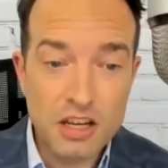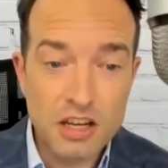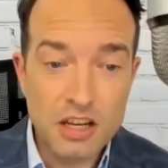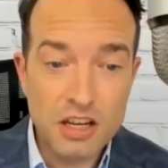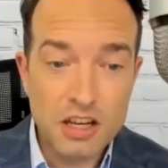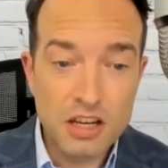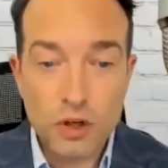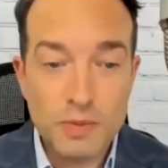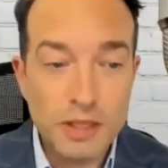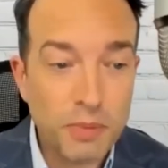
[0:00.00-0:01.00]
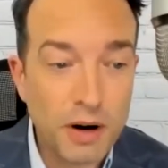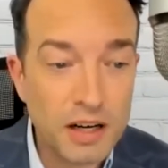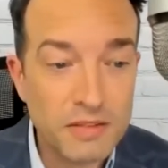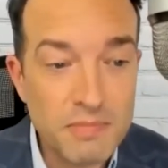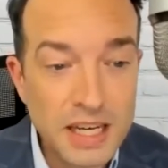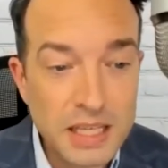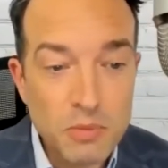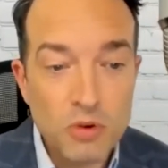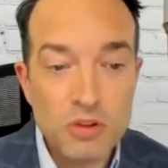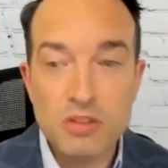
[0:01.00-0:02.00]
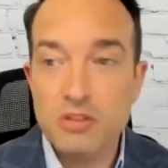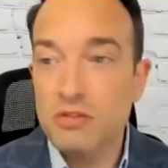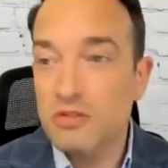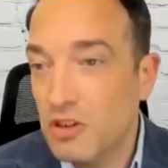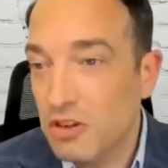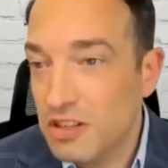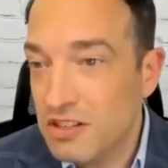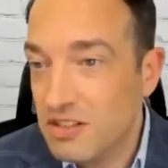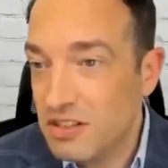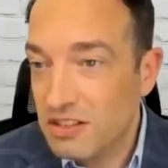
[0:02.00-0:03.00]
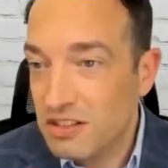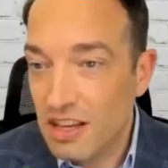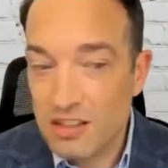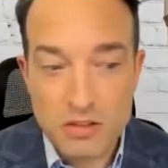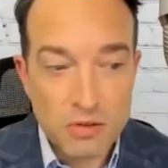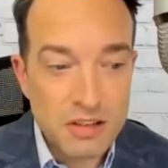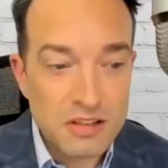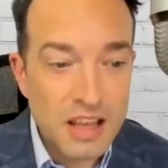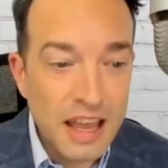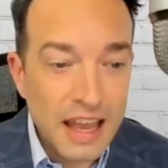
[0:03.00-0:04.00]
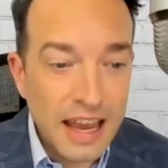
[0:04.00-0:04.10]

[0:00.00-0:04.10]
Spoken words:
She looks forward to being part of many more student journeys and success stories.